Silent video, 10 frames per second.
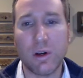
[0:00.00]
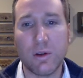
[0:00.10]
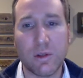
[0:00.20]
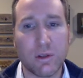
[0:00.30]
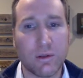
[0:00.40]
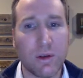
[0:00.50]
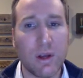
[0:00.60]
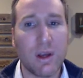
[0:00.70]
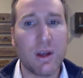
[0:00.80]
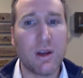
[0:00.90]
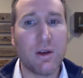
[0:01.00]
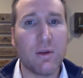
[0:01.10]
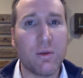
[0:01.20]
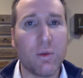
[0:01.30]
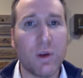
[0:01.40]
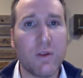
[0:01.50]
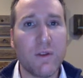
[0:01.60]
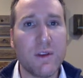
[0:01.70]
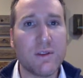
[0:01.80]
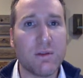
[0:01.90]
and O2, one of
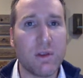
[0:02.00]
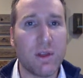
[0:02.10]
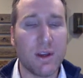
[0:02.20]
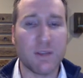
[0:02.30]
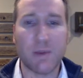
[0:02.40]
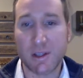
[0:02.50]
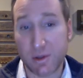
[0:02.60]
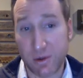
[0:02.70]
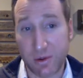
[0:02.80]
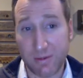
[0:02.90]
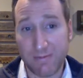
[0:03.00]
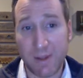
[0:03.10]
these three things must hold.